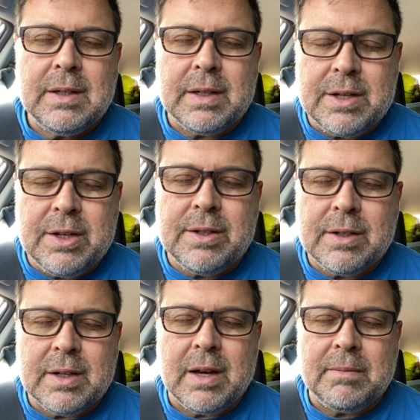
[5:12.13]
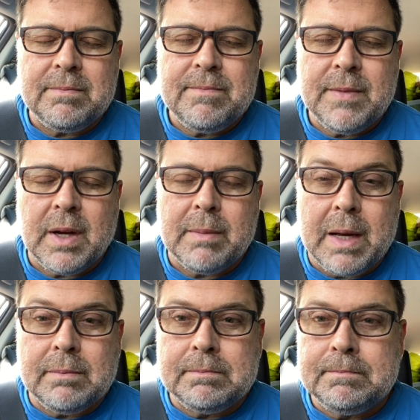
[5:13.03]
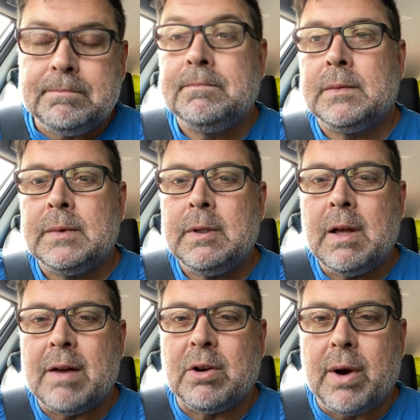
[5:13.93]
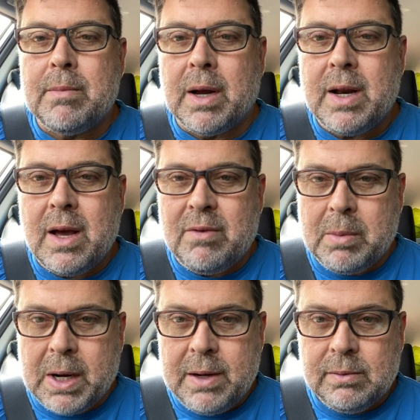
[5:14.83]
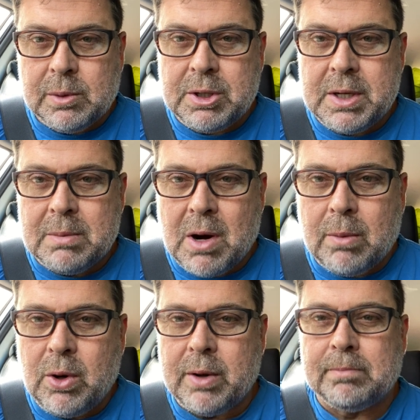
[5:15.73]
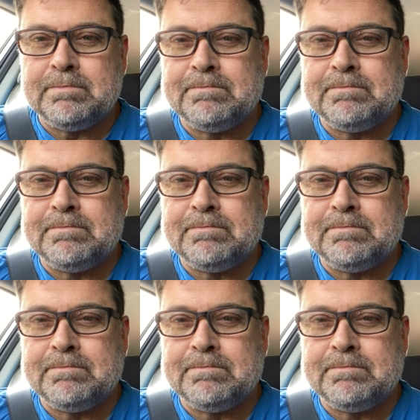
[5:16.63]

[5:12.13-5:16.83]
In Jesus' name, amen. Have a great Monday, everybody. We'll see you tomorrow morning.